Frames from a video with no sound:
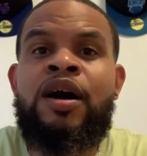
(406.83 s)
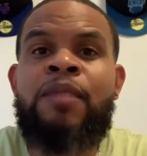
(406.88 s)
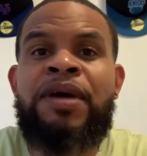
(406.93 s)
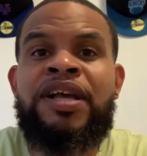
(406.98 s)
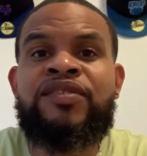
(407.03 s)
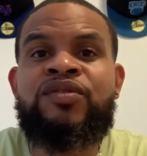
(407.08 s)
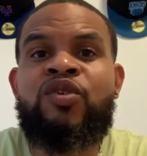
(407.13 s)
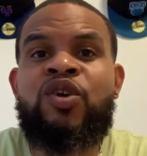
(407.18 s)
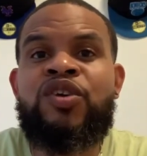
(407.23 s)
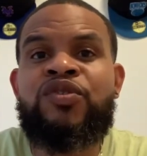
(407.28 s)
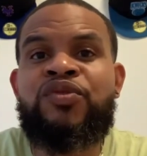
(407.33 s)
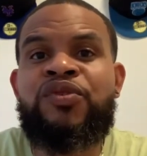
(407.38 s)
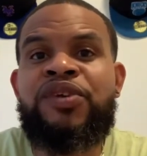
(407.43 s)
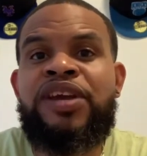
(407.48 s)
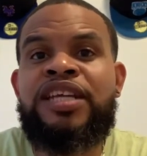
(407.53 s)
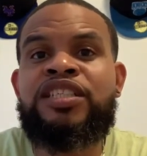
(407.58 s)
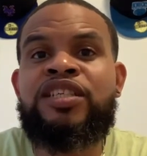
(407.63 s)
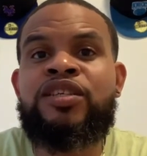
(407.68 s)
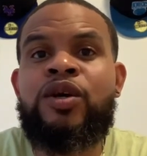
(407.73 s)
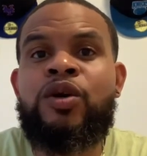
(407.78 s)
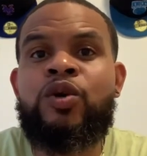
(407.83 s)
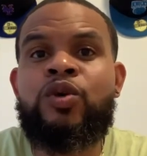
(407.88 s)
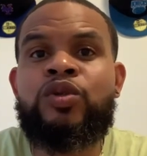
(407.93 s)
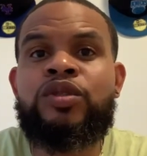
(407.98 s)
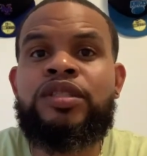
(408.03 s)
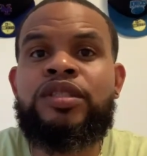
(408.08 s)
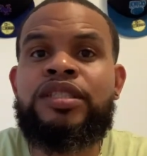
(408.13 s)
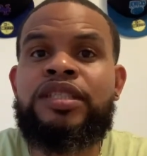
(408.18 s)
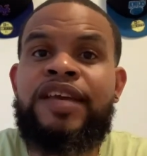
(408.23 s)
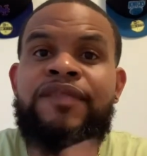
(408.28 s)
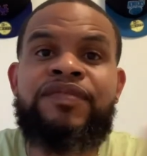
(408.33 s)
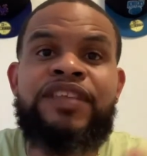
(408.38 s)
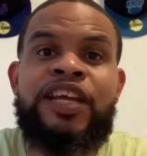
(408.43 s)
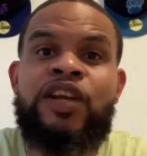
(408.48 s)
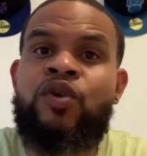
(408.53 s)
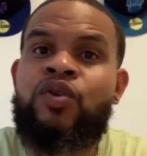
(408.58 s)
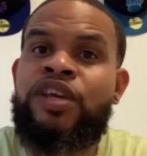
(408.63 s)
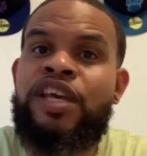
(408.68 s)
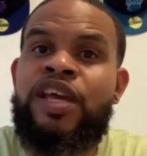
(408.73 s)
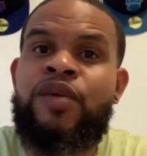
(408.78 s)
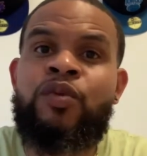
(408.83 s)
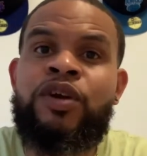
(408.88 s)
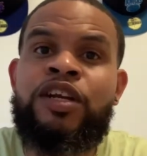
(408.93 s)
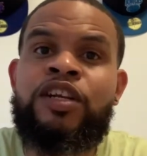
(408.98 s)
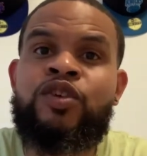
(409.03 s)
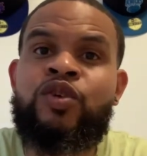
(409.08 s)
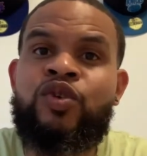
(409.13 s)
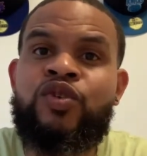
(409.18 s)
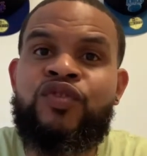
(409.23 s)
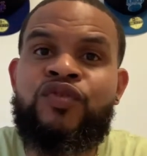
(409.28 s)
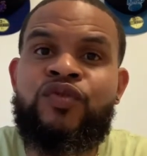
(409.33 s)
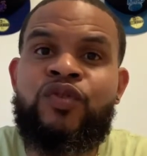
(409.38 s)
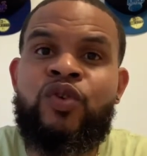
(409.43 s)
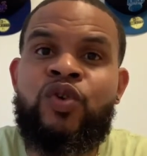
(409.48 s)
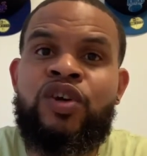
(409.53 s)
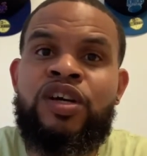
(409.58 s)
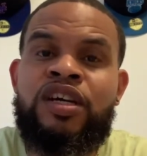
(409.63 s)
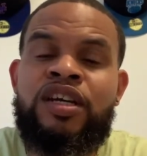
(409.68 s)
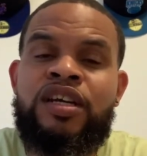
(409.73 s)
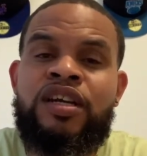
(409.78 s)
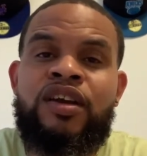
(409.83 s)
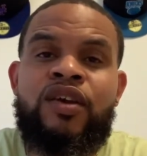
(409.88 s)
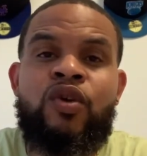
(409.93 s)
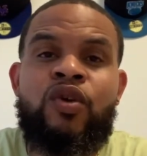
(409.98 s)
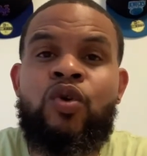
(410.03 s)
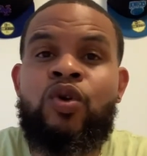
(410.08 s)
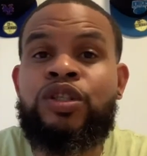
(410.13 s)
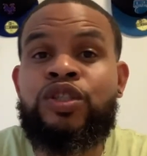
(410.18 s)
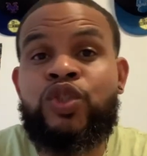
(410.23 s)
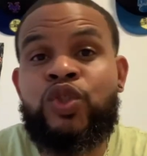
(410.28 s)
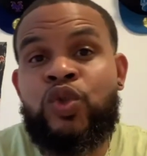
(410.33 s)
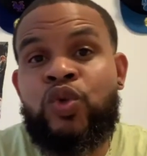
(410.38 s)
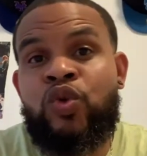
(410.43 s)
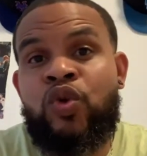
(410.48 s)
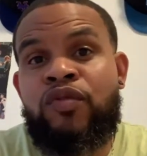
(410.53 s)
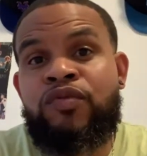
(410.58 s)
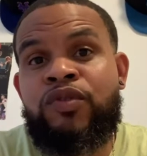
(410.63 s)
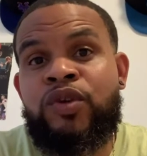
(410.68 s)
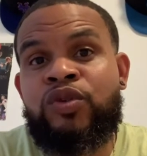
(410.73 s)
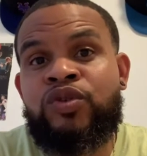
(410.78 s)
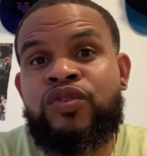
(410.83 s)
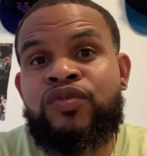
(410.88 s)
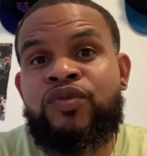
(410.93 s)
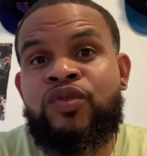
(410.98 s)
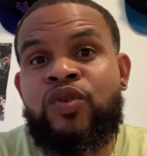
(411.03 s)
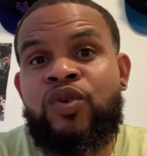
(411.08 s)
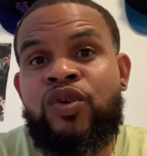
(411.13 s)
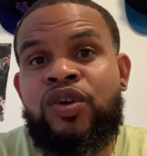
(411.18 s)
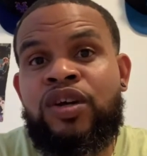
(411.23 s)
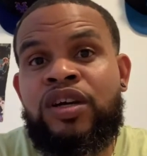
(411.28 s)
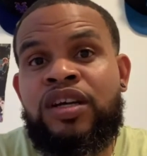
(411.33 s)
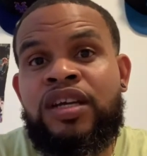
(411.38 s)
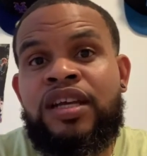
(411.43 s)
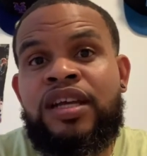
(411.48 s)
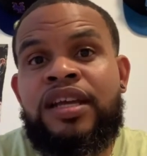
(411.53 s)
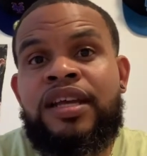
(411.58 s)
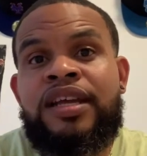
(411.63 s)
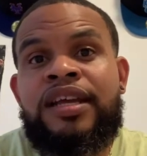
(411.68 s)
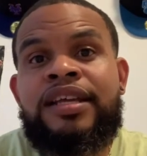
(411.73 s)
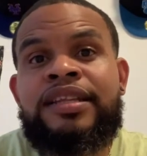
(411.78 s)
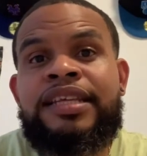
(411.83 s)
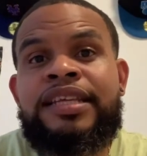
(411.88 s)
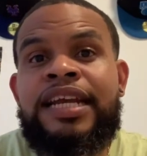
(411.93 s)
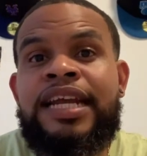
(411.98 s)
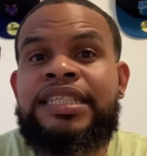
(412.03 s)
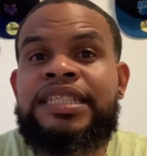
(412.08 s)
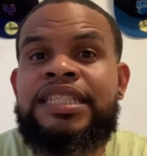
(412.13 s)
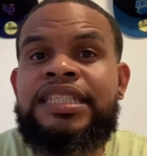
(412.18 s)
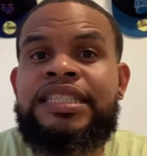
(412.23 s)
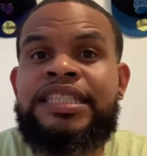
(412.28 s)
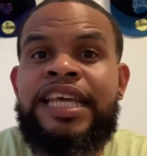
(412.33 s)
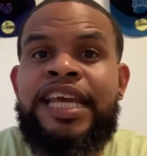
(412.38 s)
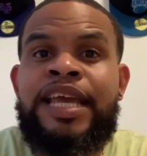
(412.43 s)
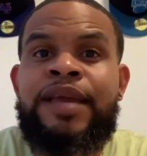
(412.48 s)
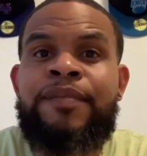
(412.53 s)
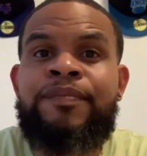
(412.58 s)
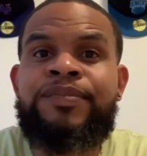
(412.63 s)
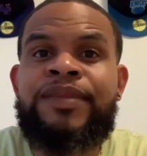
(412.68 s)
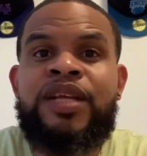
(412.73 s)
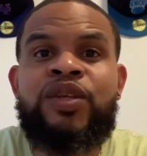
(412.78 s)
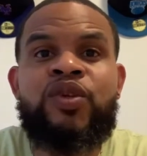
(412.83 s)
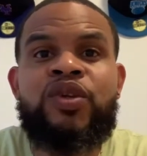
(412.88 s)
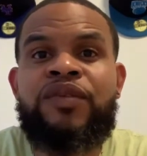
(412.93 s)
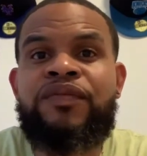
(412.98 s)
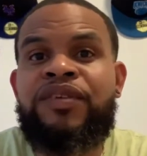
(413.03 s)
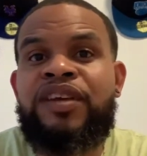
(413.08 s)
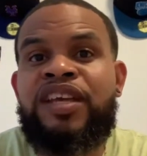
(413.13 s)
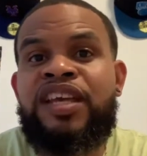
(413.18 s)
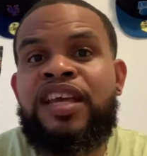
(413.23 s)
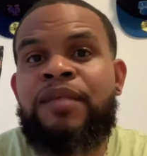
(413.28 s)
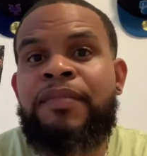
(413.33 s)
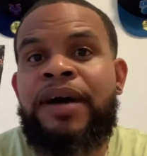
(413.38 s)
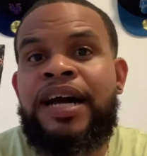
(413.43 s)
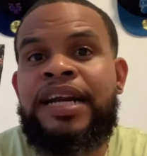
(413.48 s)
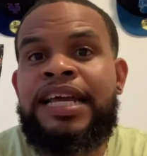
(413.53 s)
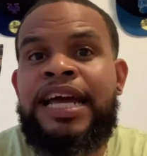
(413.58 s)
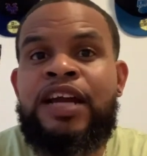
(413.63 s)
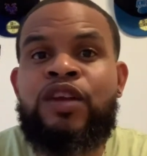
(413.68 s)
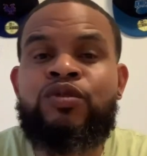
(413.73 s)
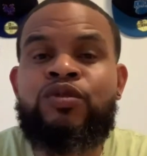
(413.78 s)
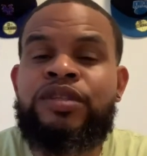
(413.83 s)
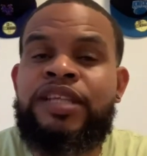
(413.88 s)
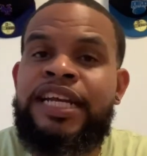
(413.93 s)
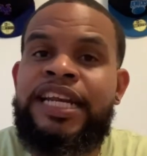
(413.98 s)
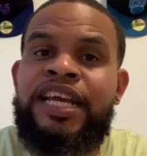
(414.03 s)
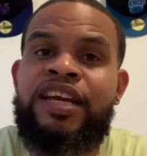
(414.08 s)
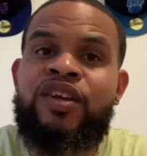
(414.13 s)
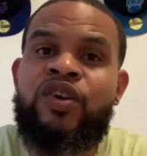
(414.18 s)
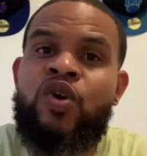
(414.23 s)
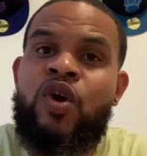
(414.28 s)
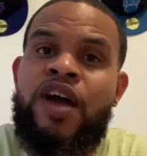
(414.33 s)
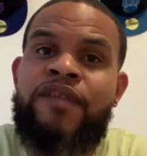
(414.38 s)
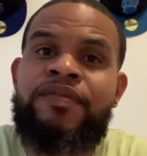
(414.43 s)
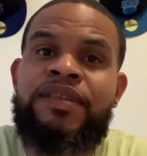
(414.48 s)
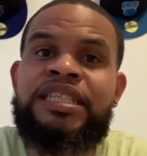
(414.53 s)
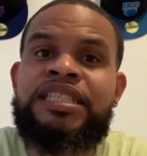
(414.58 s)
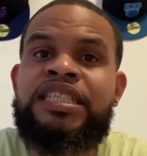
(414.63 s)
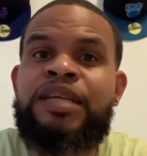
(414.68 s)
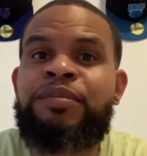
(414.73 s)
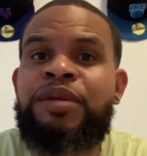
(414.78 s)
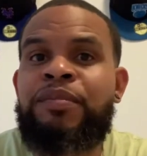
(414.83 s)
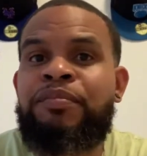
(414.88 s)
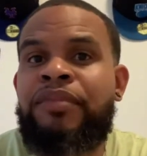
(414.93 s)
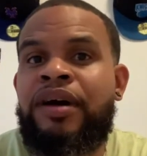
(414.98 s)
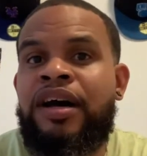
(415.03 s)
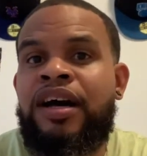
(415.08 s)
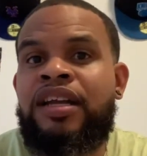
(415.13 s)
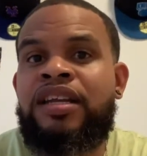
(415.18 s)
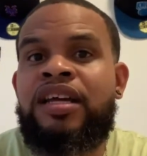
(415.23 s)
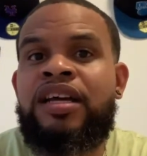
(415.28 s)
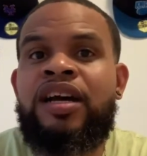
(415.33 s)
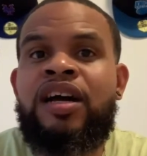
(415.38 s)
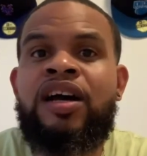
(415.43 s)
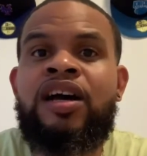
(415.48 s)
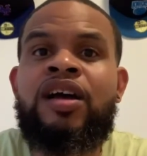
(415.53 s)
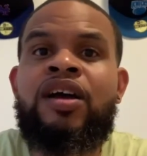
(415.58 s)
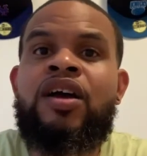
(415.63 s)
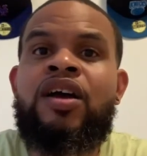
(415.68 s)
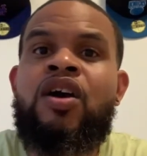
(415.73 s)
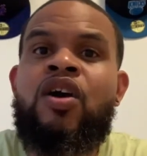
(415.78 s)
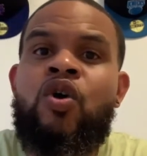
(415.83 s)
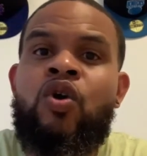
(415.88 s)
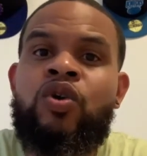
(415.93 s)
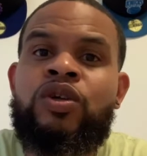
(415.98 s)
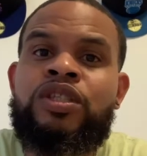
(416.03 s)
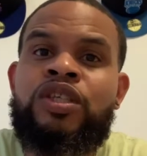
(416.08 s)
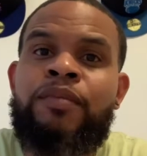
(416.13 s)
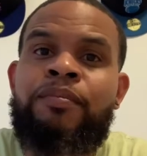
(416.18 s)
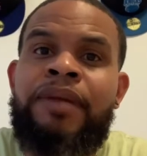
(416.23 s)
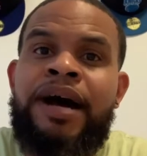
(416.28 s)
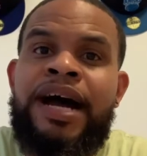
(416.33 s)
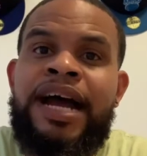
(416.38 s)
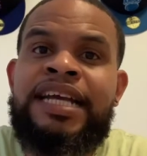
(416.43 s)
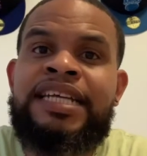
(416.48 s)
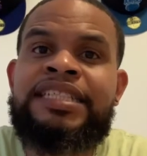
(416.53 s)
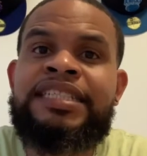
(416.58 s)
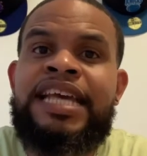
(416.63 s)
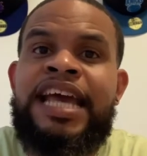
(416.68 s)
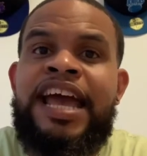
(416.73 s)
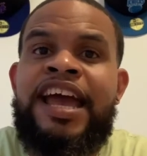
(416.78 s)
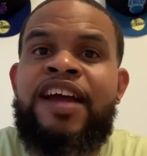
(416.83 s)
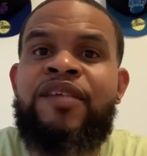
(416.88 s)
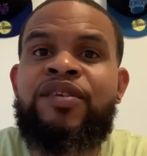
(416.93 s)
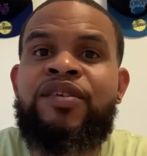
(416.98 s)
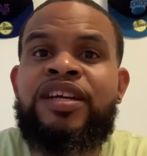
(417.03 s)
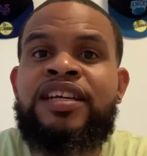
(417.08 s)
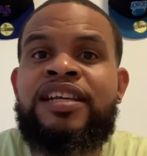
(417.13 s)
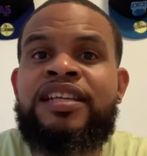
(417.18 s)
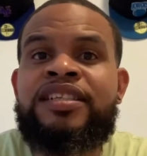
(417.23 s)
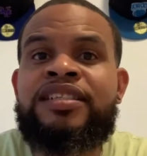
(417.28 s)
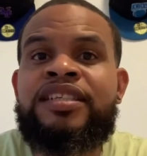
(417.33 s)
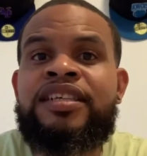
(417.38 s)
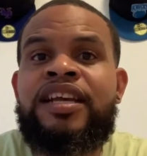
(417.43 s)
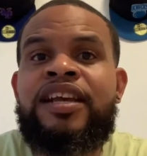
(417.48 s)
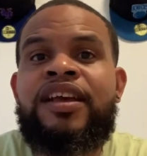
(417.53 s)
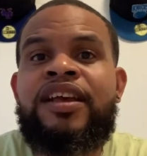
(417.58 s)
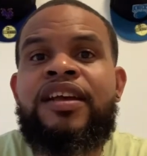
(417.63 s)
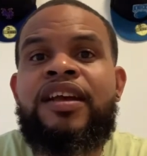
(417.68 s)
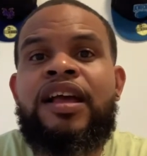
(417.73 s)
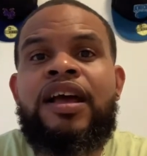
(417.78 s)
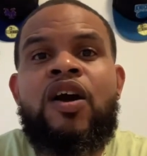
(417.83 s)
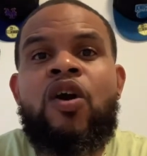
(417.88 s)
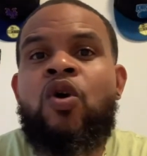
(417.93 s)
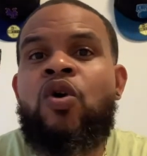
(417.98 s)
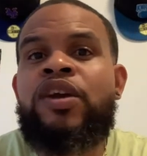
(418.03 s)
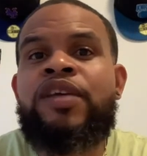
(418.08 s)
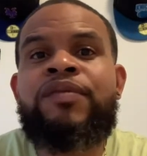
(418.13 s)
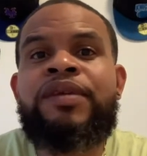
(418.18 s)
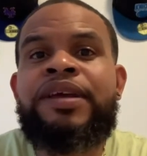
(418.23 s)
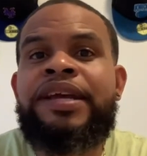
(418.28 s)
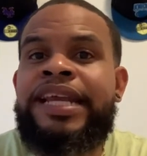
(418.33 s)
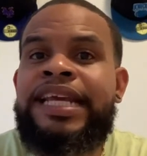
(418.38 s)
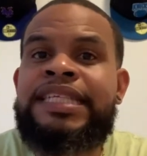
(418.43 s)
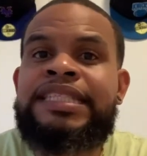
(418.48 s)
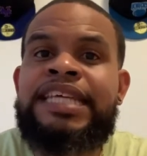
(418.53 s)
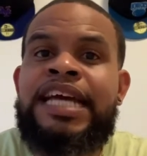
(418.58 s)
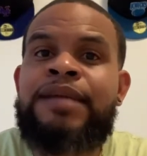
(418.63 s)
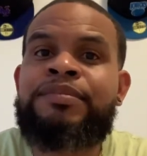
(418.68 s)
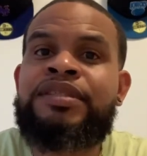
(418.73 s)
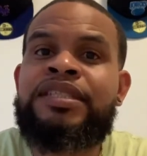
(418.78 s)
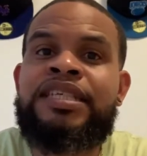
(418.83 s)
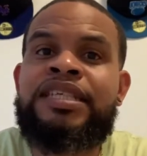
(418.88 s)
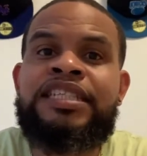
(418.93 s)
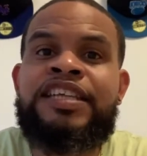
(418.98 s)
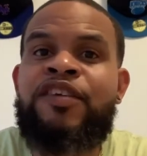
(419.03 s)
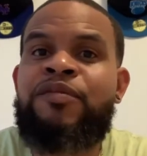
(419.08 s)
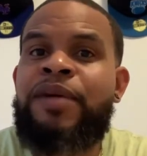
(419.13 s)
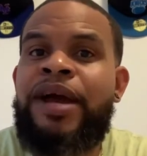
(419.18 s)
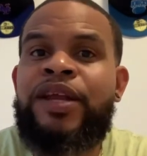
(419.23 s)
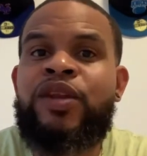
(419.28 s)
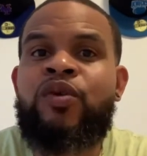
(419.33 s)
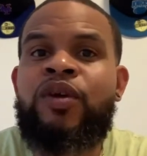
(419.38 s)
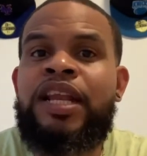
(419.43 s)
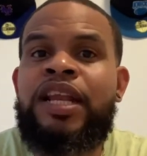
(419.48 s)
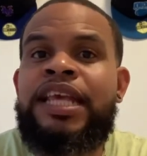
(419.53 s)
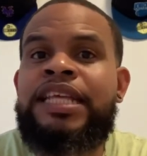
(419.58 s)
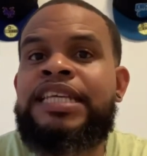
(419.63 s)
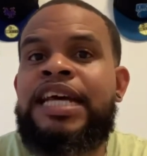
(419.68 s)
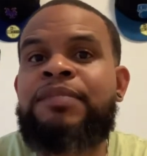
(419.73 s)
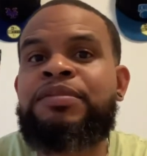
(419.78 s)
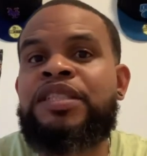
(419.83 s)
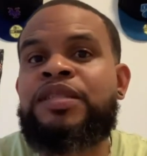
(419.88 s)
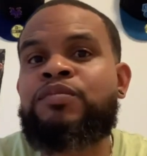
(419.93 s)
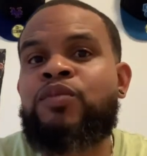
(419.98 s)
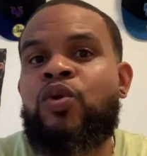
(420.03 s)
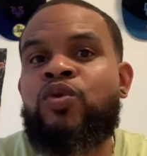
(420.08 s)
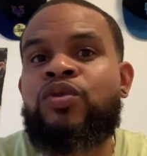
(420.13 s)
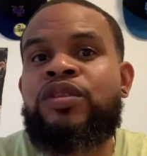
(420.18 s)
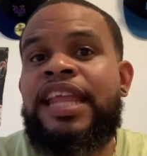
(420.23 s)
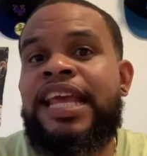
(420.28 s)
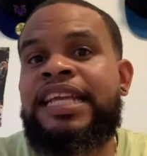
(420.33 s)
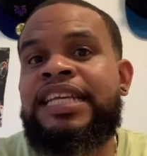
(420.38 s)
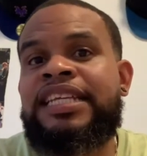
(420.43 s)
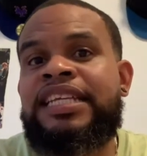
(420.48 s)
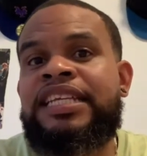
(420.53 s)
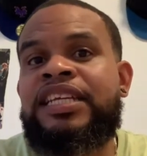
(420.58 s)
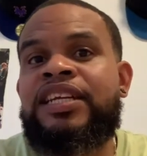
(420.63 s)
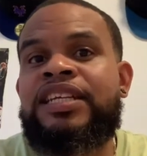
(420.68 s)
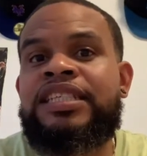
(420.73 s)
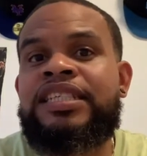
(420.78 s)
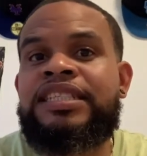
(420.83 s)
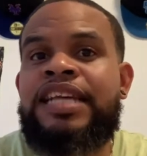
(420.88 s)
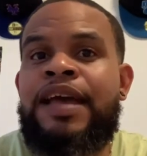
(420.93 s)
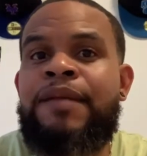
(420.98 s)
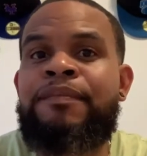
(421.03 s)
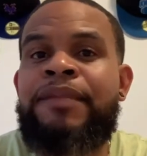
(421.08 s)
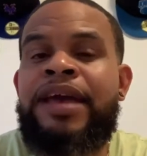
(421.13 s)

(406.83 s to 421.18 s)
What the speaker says: as far as free agent goes. If they don't get one of those four or two of those four that I just named, then you can forget about it. I don't think they're going to go after Jimmy Butler or Tobias Harris or even Klay Thompson, because everybody knows Klay Thompson is most likely going to sign